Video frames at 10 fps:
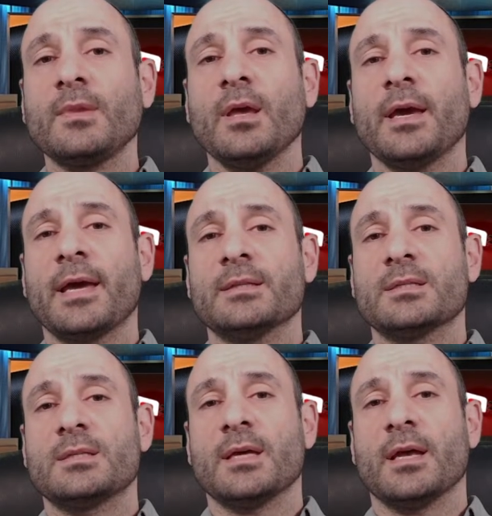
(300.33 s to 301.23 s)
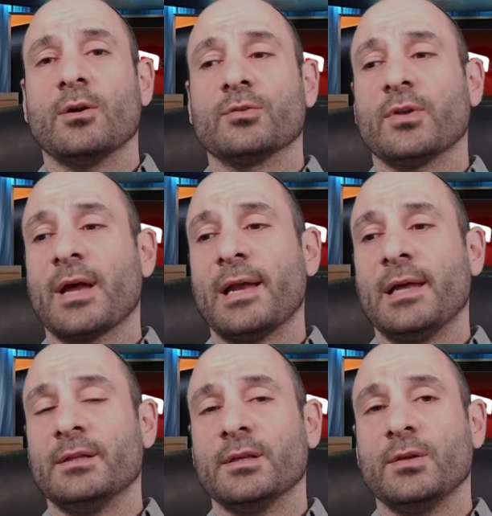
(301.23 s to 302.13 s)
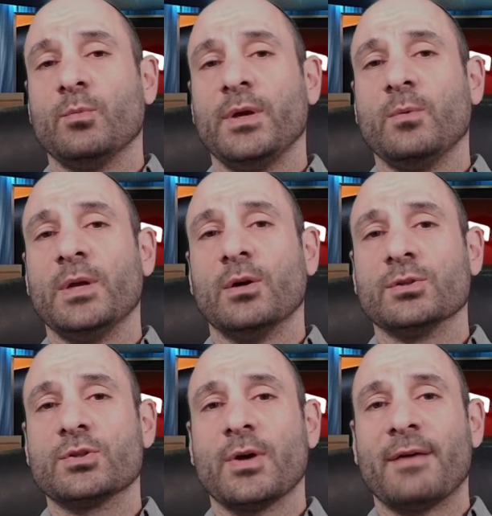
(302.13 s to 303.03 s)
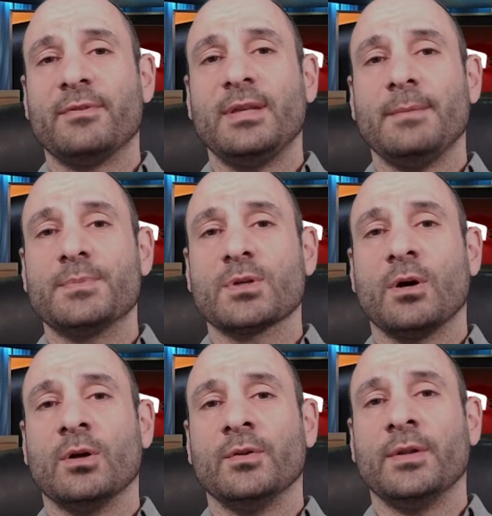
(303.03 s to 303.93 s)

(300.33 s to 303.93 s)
against Northern Ireland, we will also have tips on